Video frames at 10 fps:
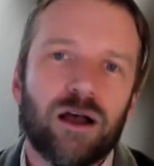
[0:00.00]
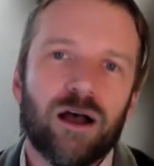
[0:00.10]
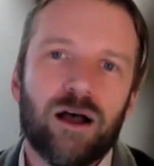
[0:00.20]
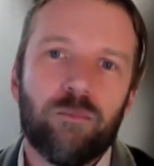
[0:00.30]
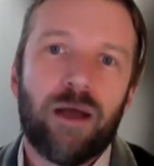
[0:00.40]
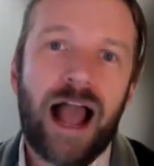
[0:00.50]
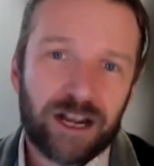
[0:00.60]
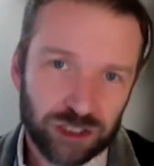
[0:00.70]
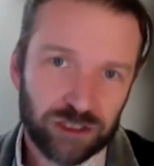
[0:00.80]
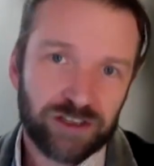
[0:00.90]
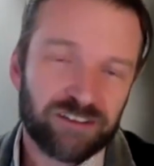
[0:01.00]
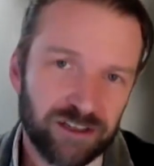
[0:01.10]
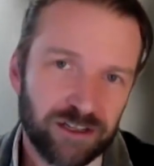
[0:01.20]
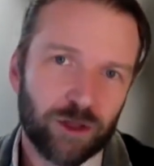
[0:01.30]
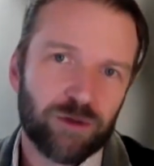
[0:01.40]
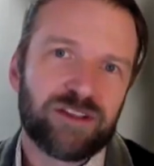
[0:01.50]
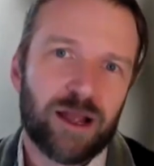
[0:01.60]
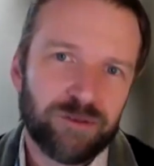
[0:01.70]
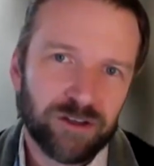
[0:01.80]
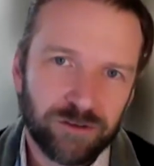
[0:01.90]
actually see those
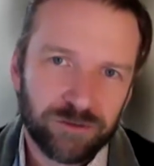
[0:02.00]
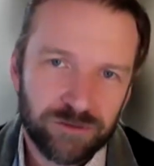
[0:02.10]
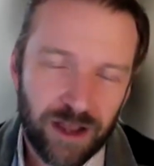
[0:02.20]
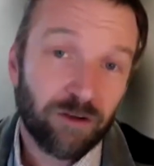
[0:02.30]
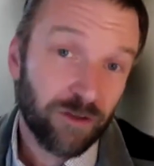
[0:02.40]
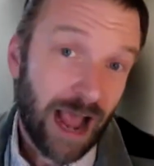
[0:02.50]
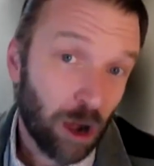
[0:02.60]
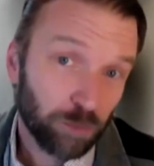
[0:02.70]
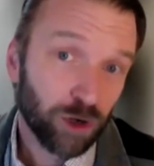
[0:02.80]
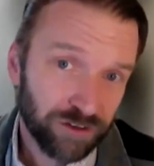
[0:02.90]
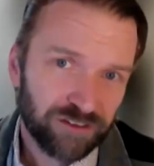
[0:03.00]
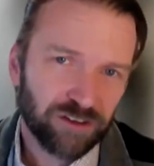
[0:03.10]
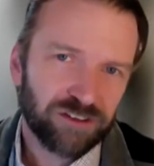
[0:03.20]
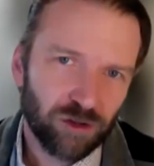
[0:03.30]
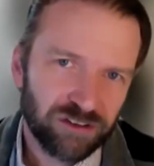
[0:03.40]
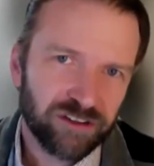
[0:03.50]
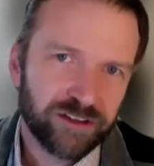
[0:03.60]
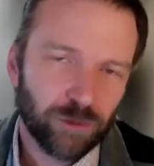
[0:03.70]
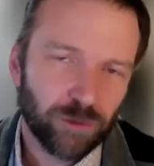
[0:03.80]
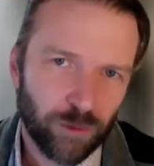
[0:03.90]
types of outputs
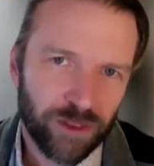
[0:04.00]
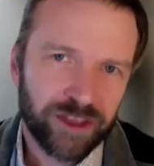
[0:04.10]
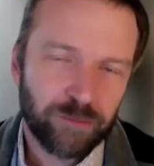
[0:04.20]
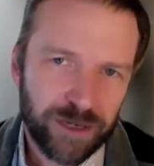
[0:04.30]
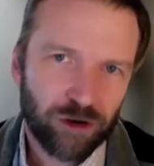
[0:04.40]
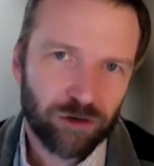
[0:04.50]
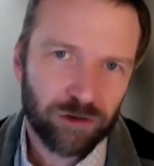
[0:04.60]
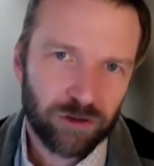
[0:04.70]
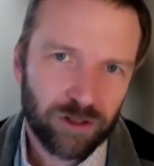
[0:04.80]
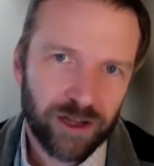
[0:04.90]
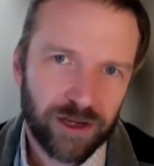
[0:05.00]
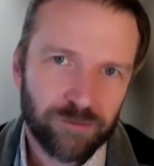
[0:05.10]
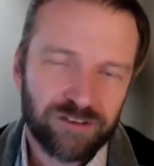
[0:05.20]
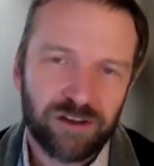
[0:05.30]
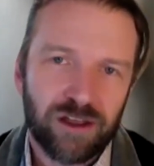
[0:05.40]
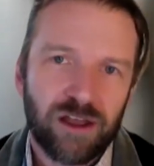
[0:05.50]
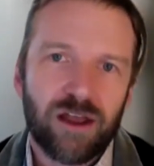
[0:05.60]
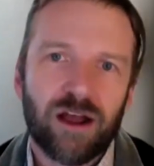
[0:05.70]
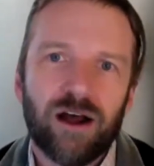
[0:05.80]
associated with empirical claims.